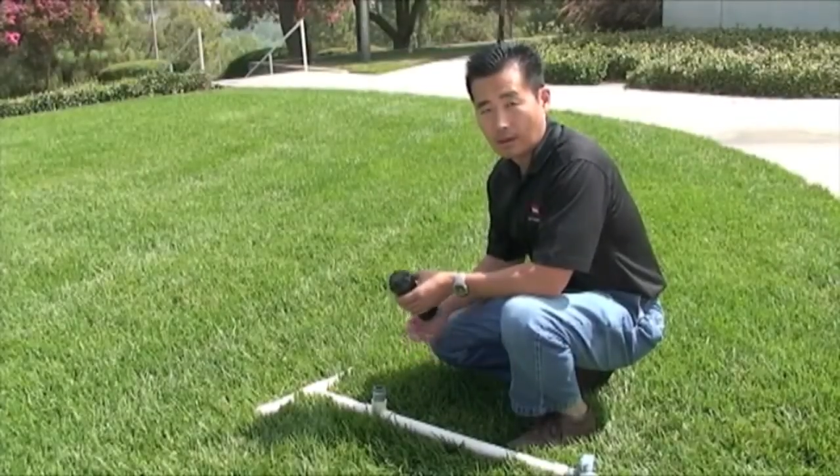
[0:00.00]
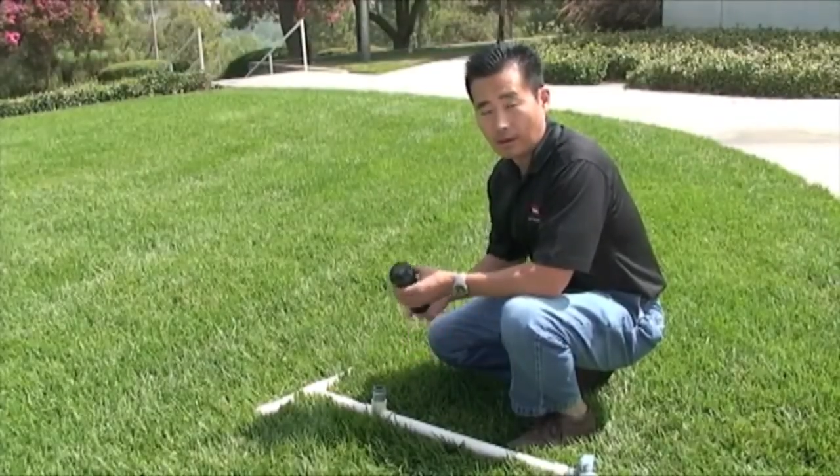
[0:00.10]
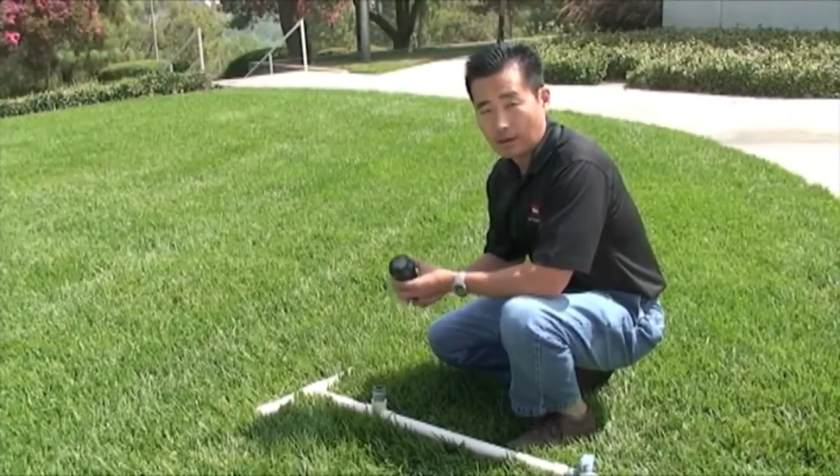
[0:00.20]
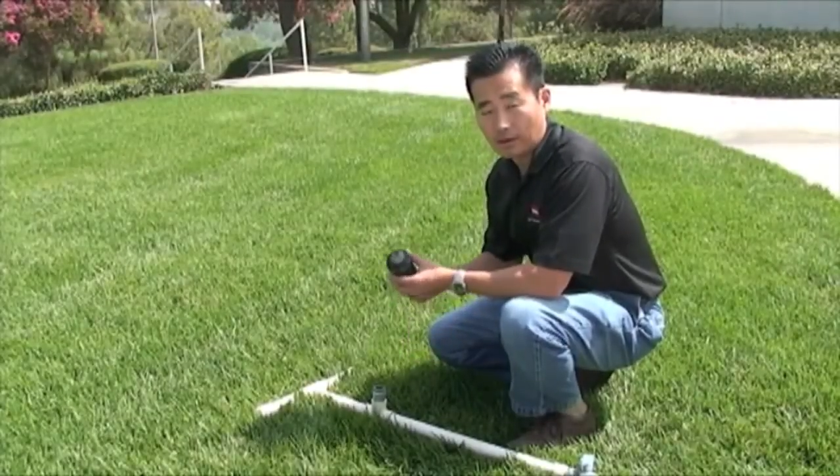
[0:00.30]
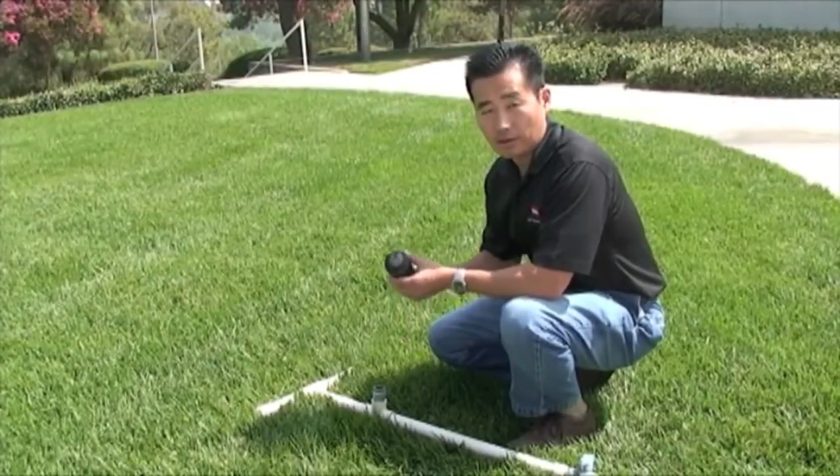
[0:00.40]

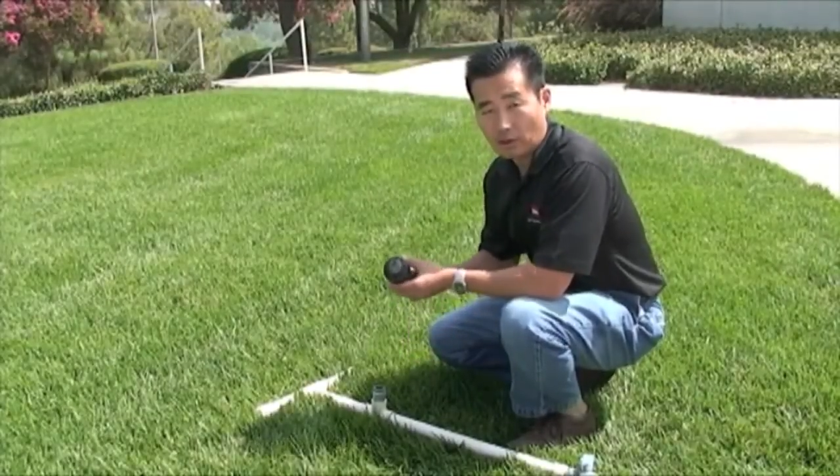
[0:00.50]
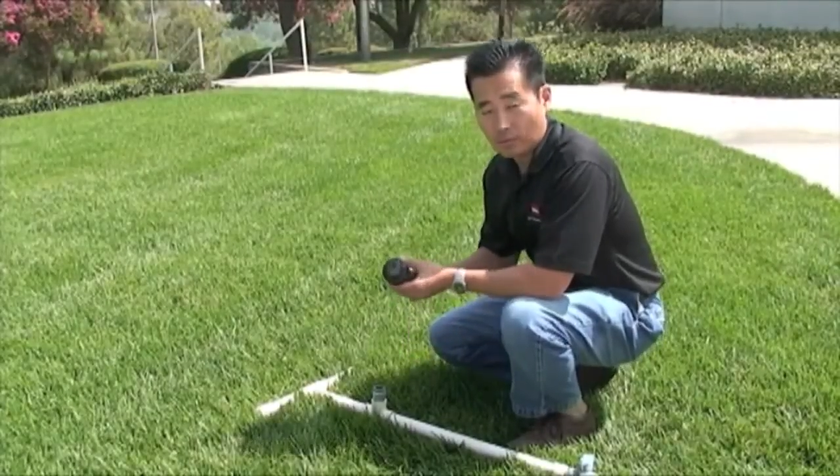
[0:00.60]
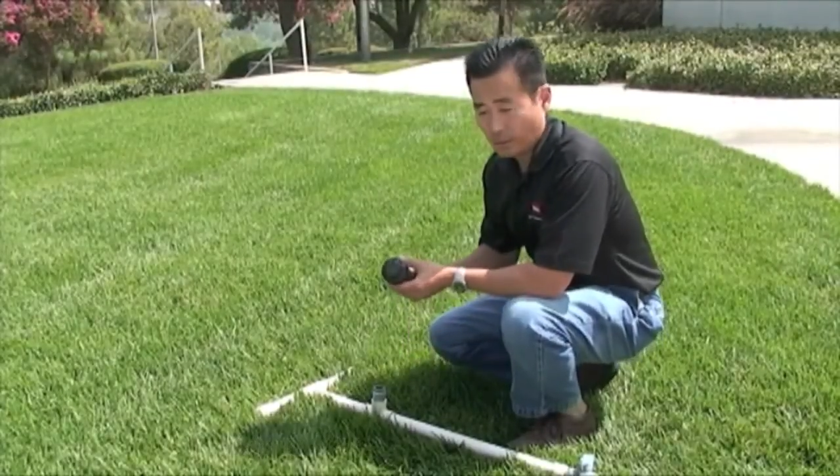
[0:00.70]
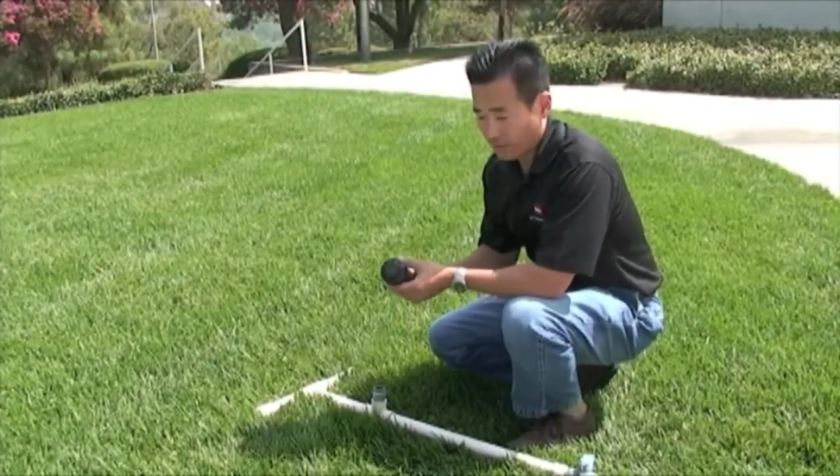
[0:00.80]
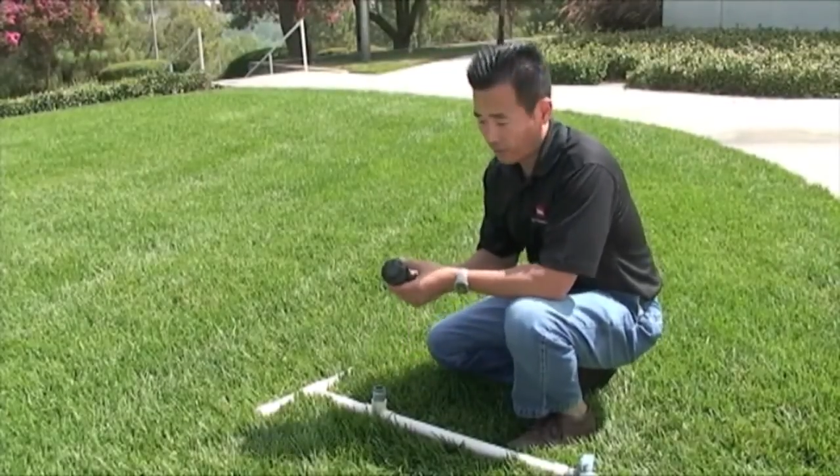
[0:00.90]
I'm going to talk
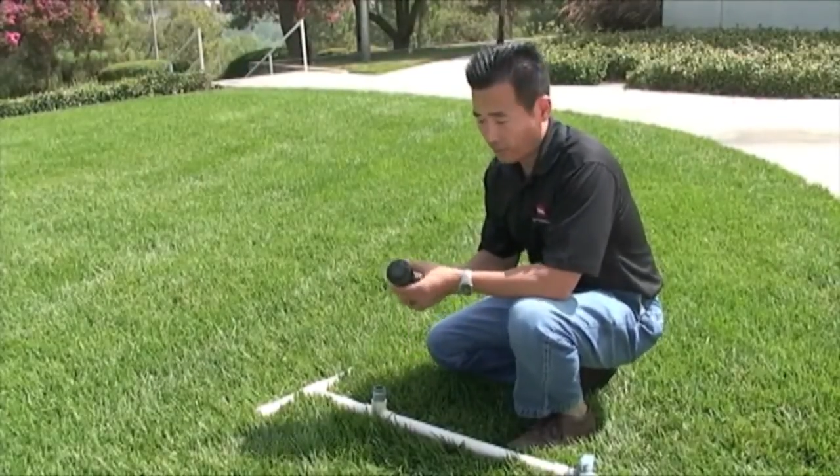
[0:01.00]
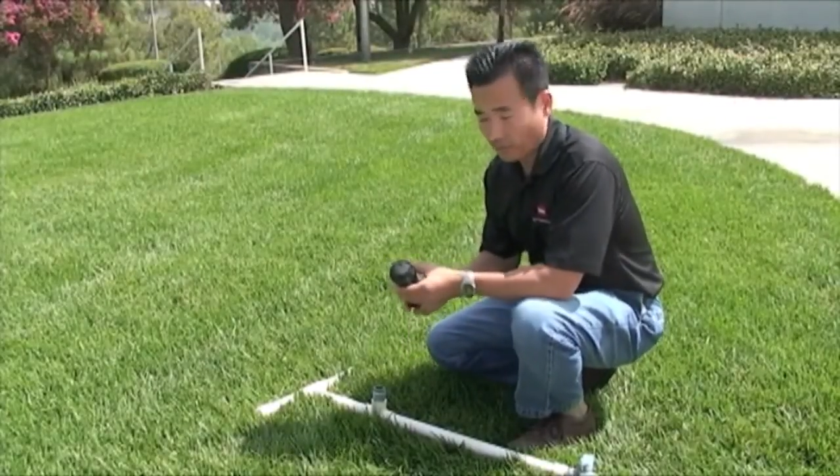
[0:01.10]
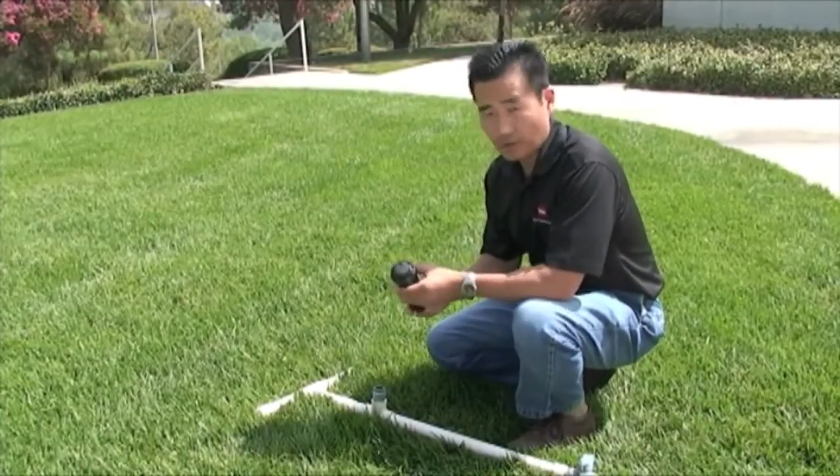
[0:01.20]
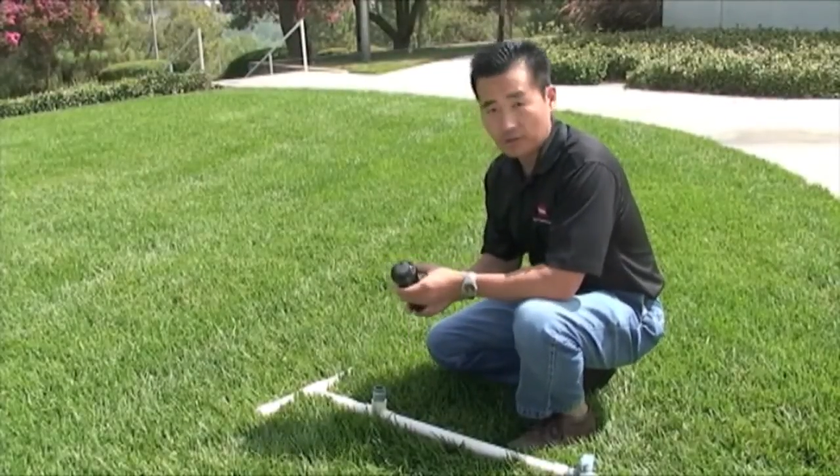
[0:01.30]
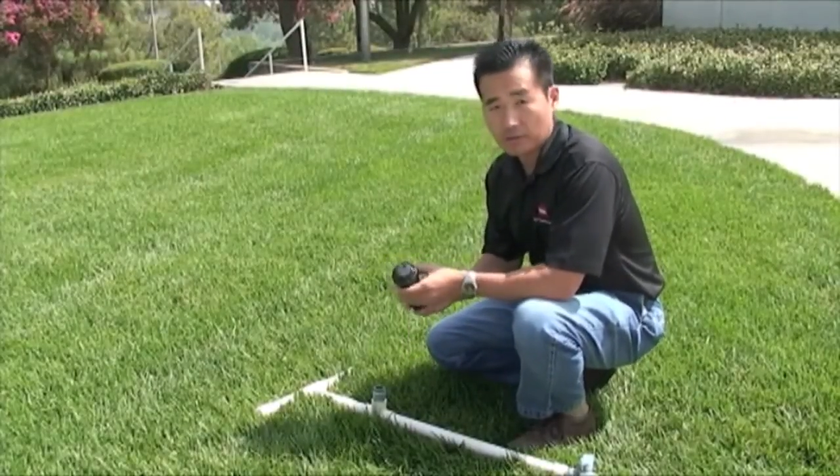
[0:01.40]
about the
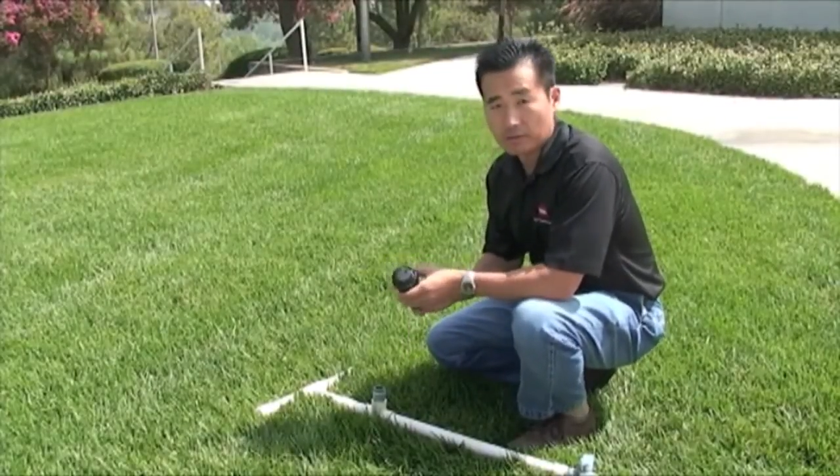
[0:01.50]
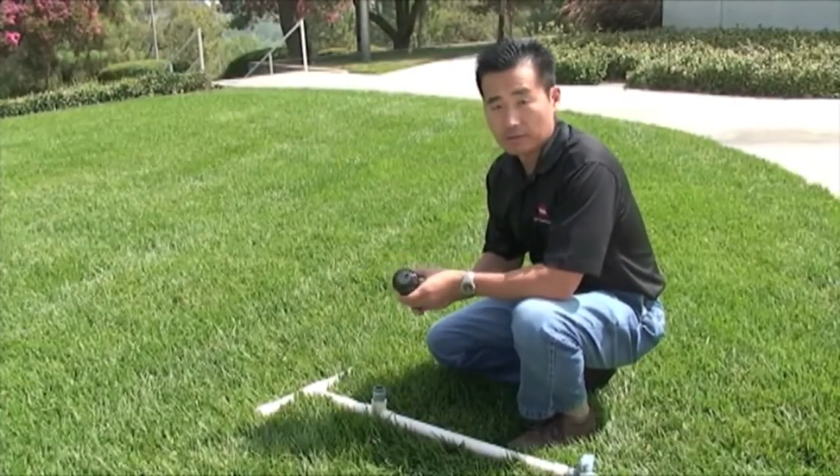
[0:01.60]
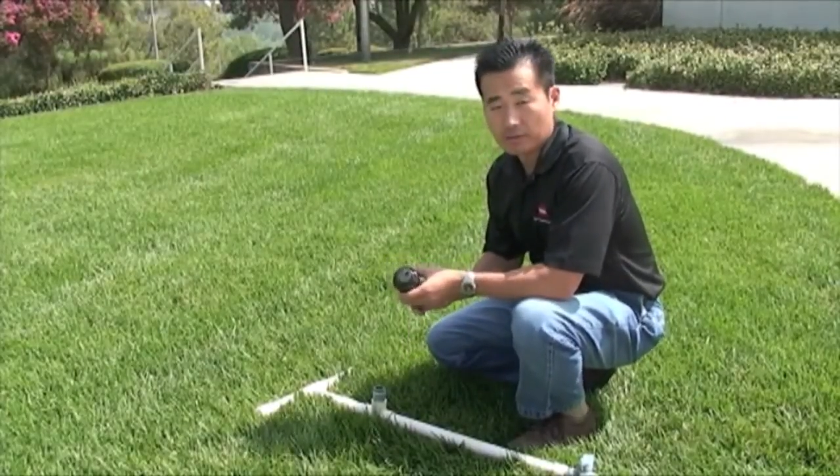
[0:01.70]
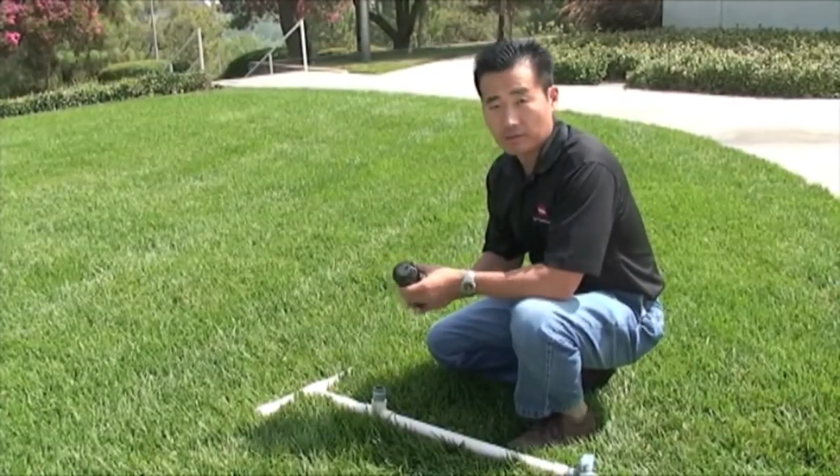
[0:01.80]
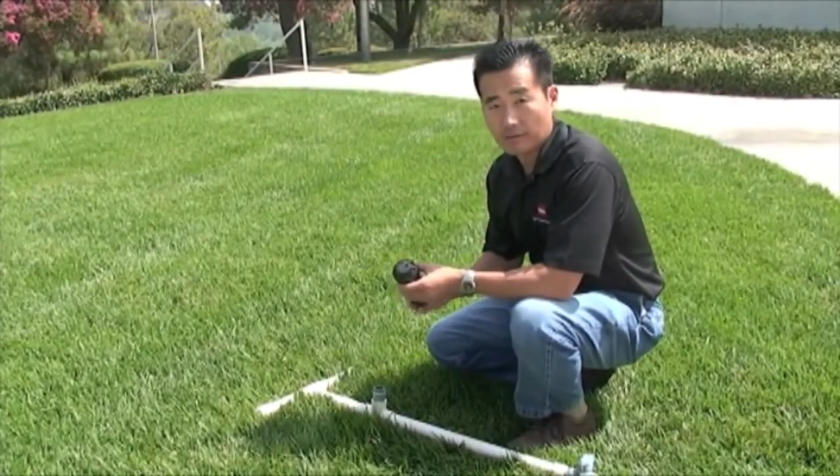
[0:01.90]
installation of
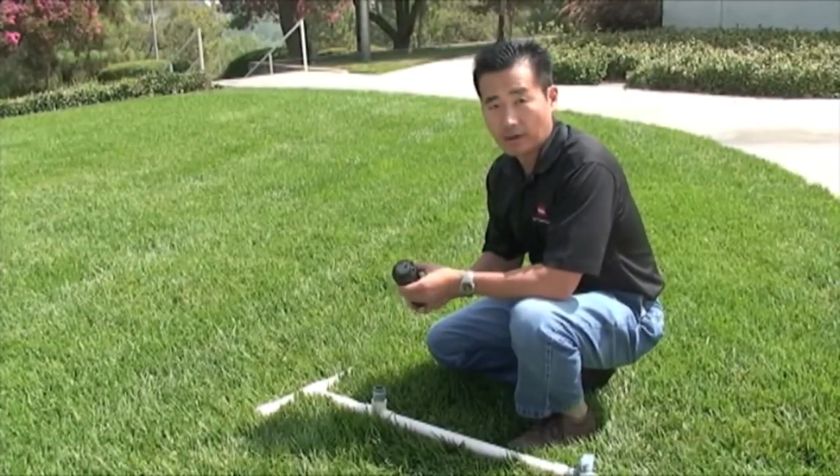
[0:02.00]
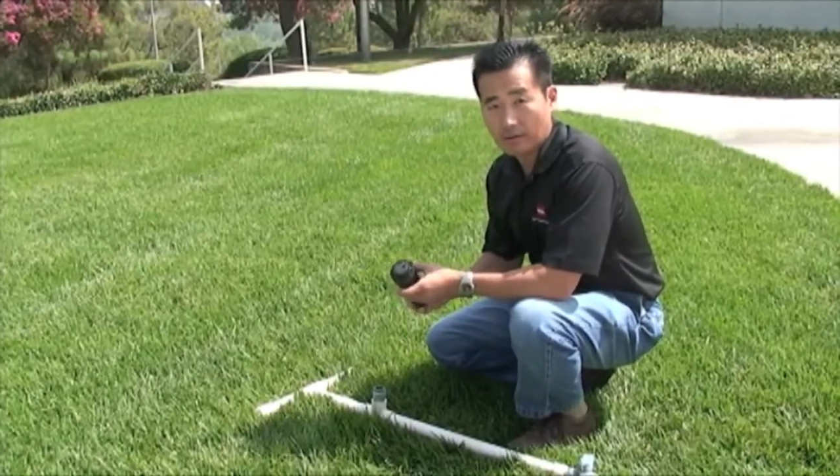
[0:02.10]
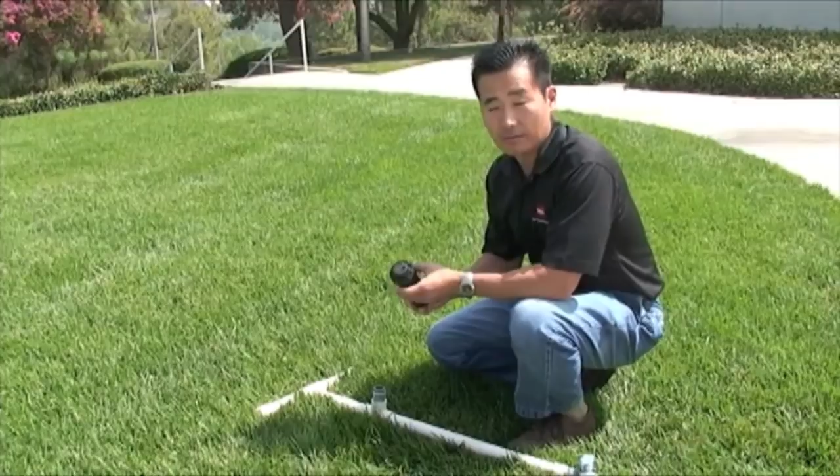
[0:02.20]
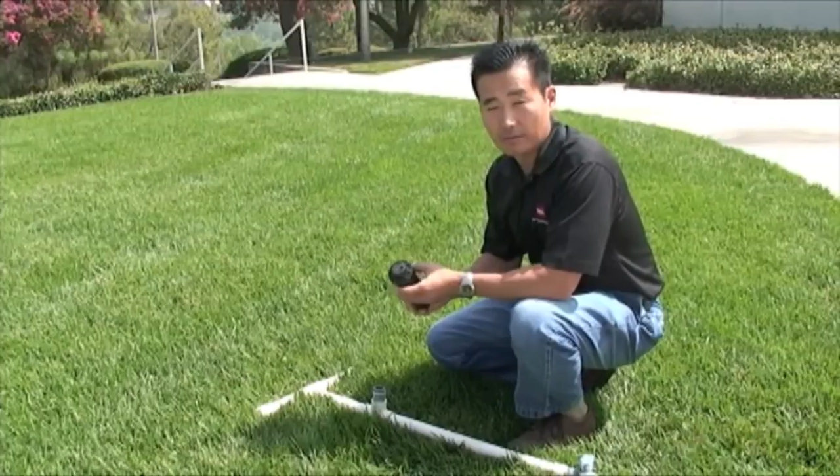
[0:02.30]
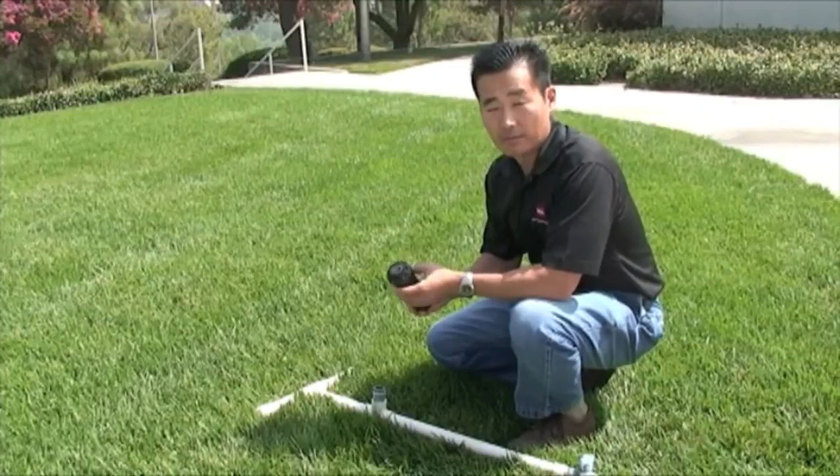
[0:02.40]
the T5.